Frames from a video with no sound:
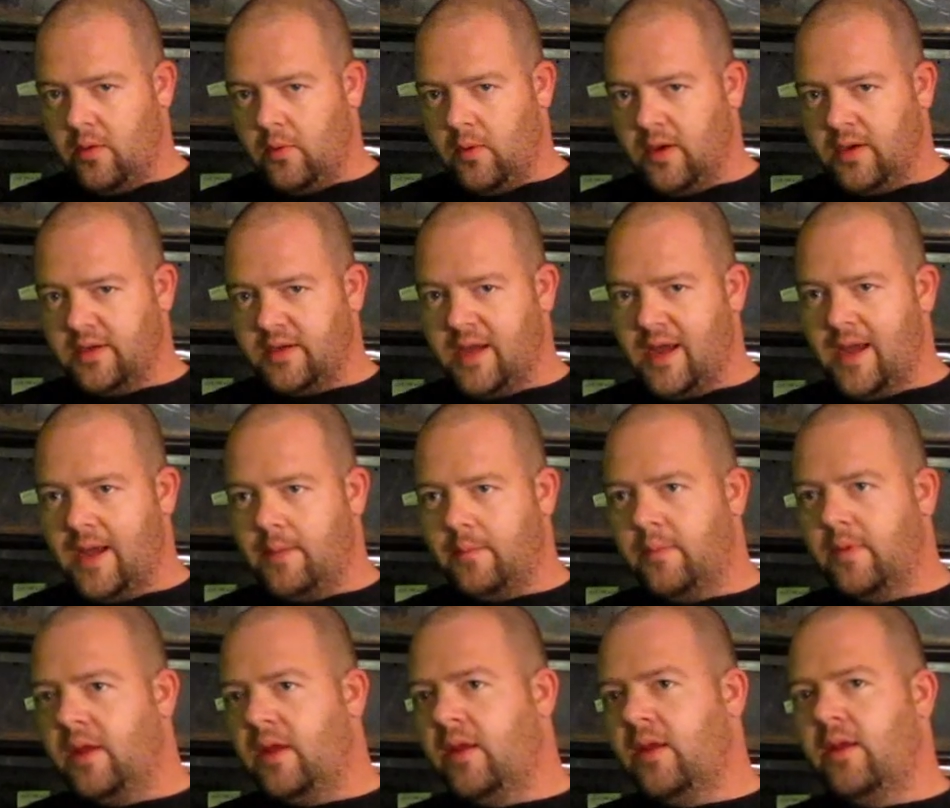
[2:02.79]
one
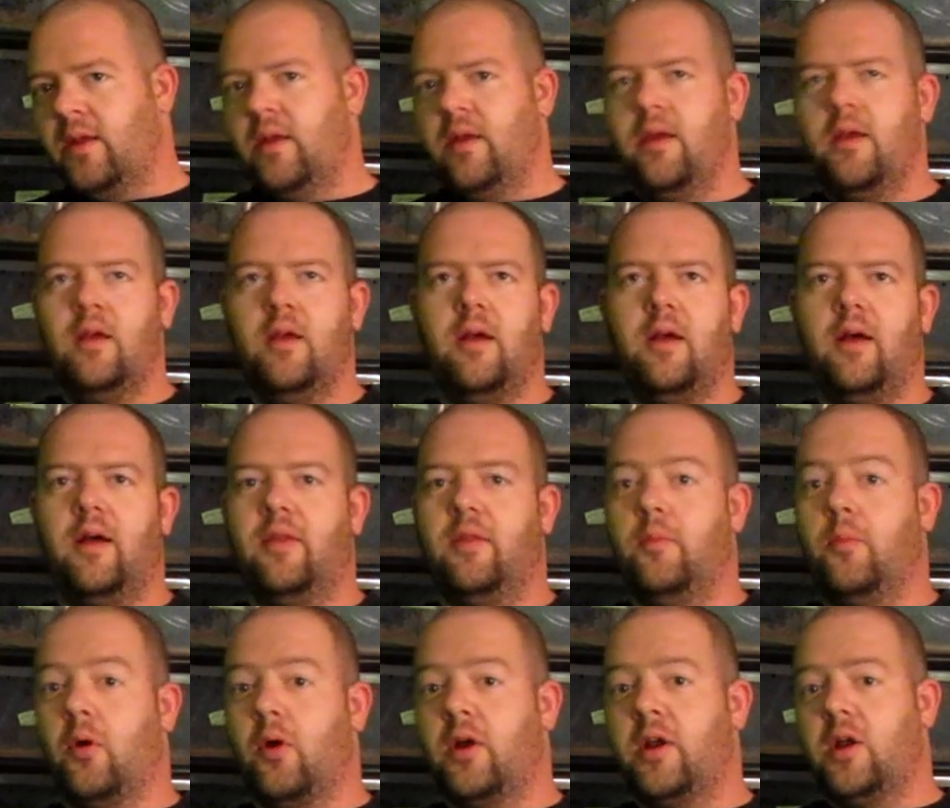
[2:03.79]
time. The
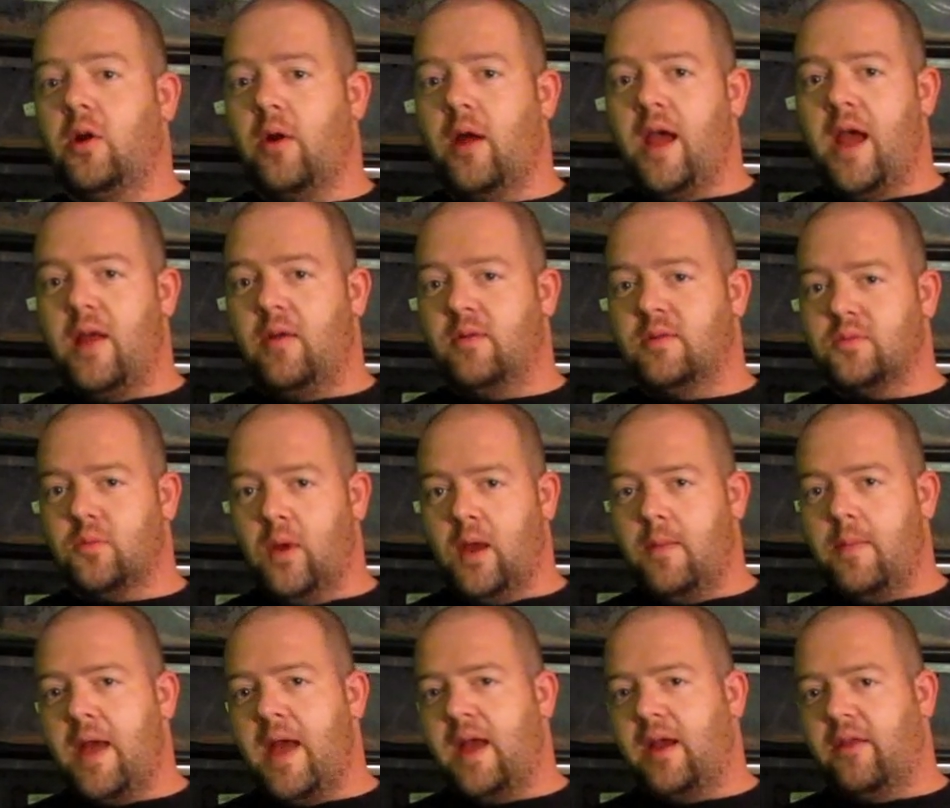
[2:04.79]
Borneo I had was way
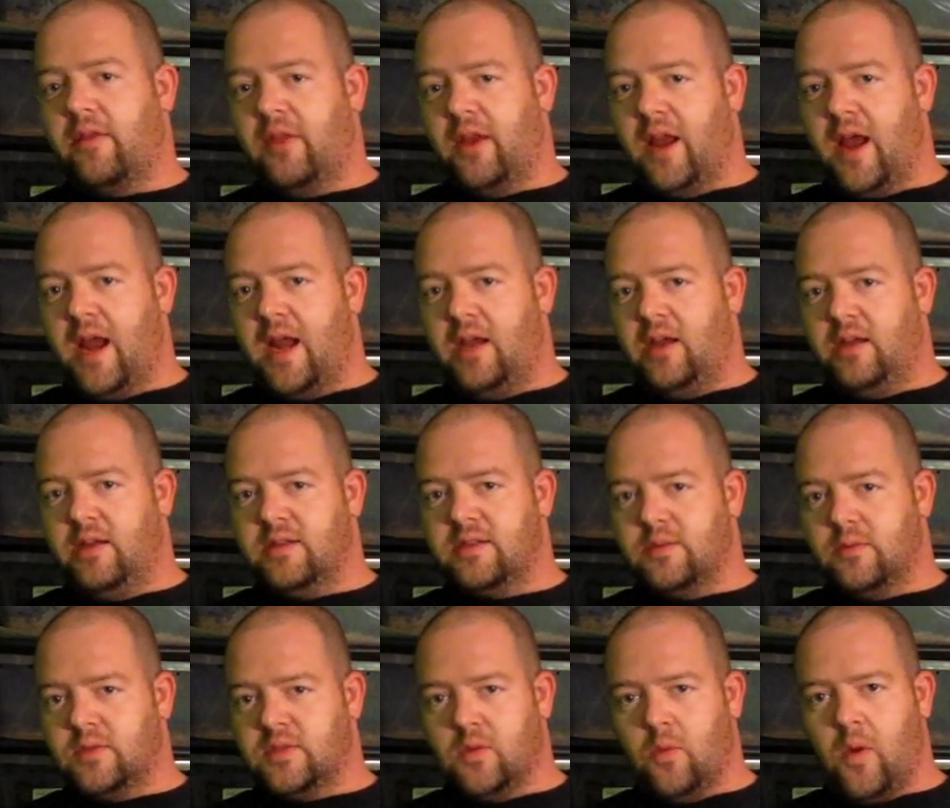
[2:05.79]
back in the 90s. It
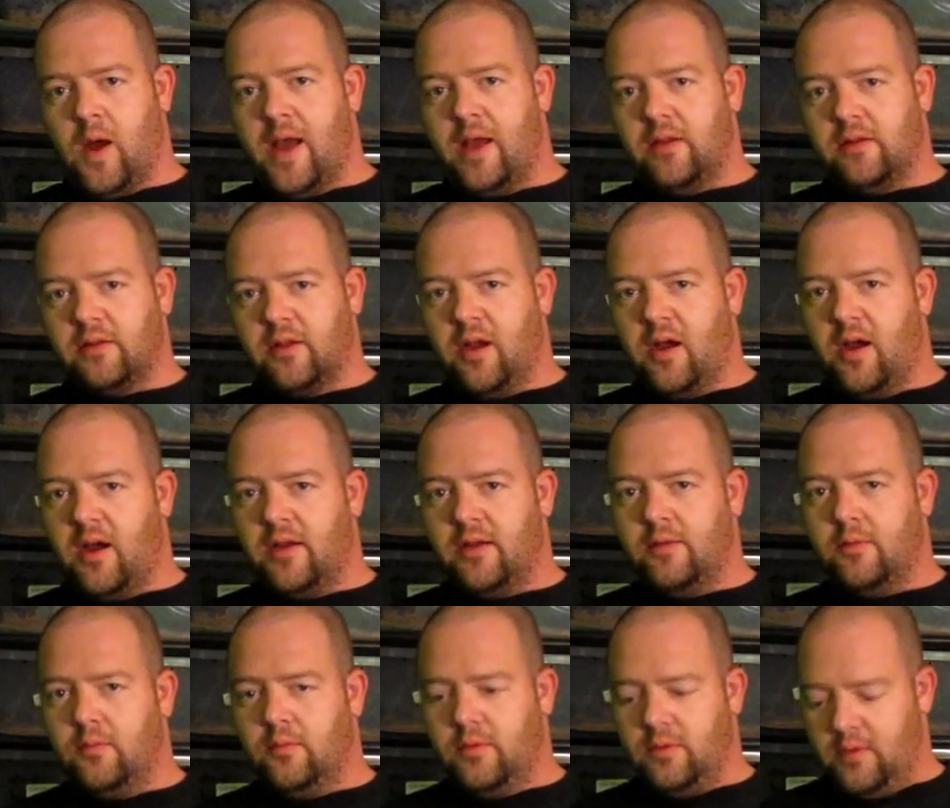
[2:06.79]
was a wild caught
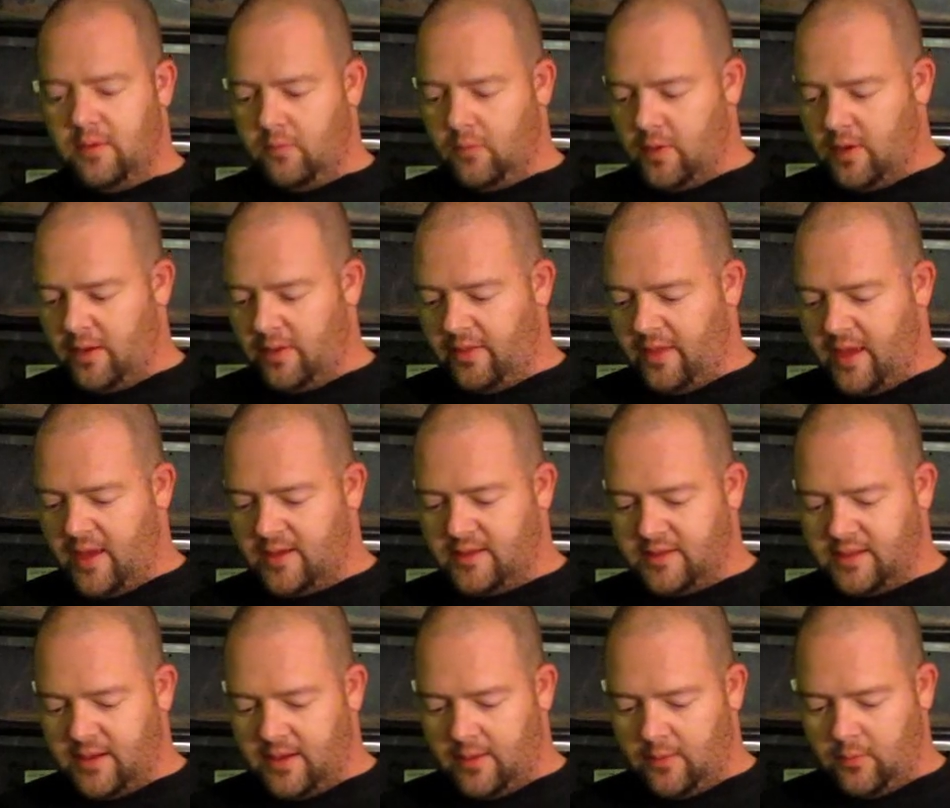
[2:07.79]
one that
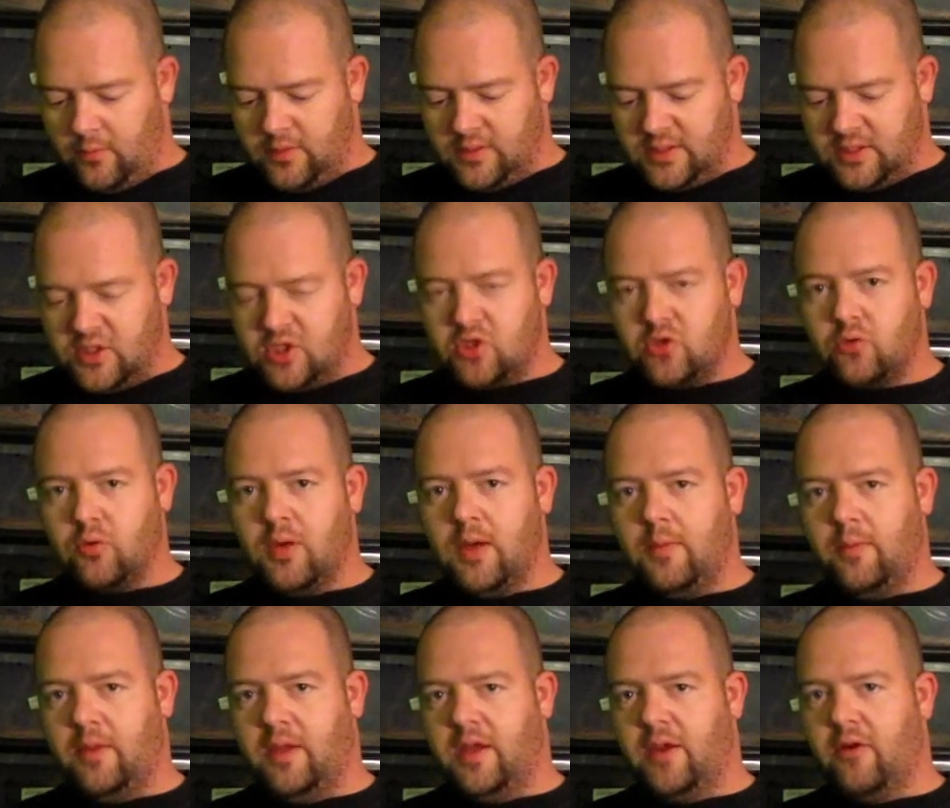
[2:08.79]
was
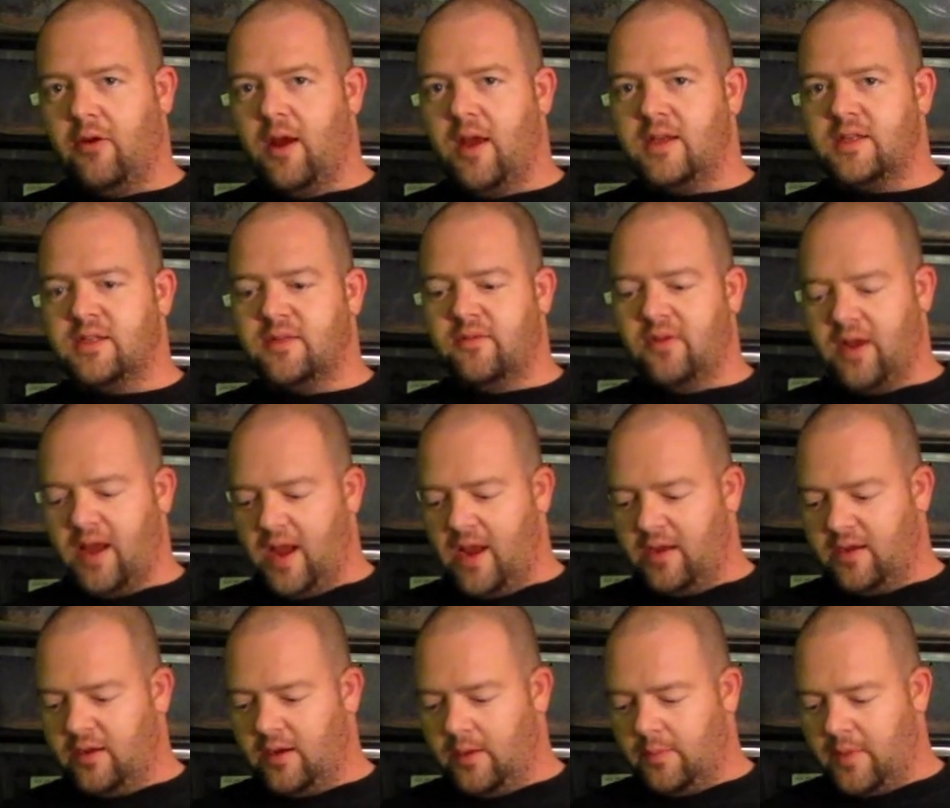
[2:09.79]
extremely aggressive, and I
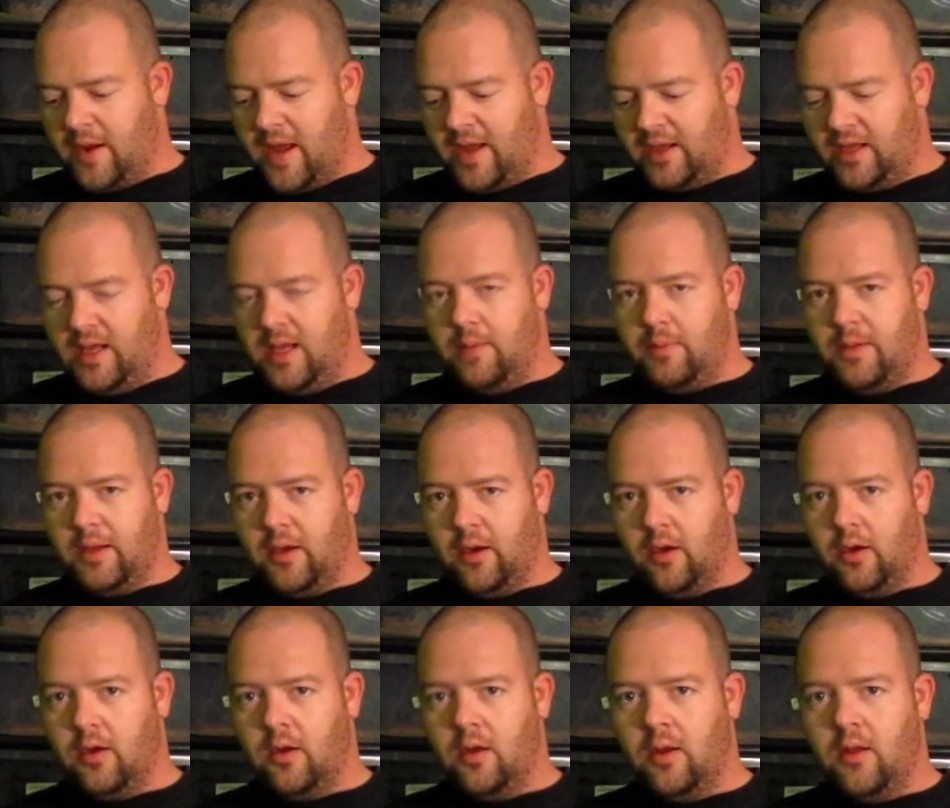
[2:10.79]
ended up not keeping her